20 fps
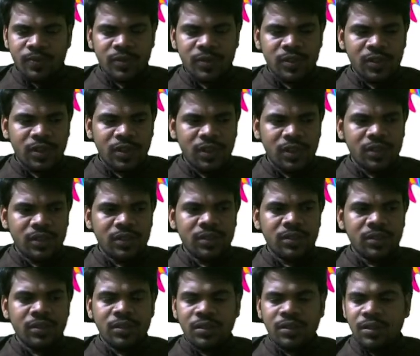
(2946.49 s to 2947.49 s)
Okay.
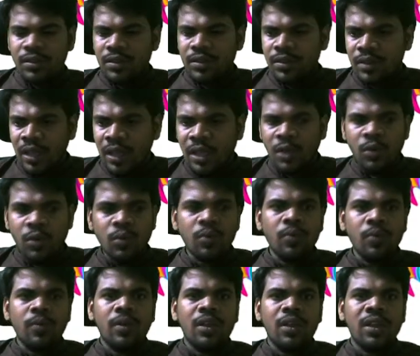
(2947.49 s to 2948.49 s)
Thank you.
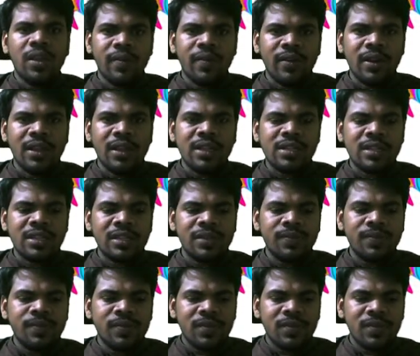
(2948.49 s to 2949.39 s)
Have a nice day.